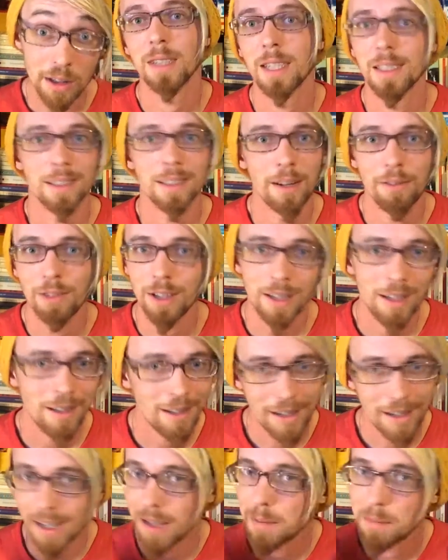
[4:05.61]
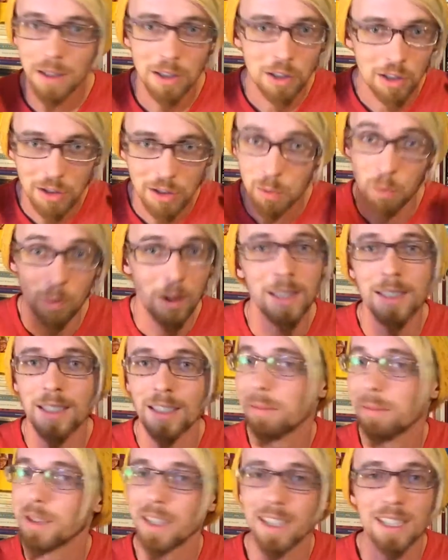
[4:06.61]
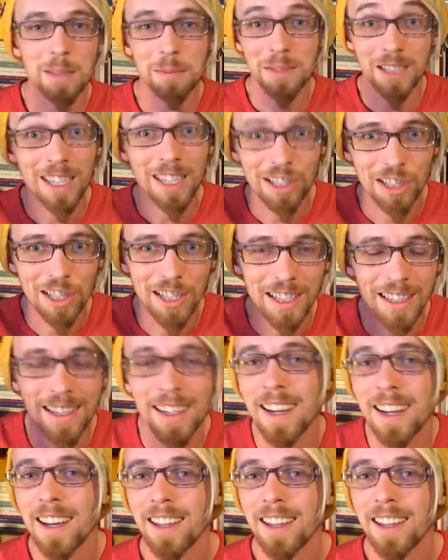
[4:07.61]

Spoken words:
because everything can't be just one simple explanation.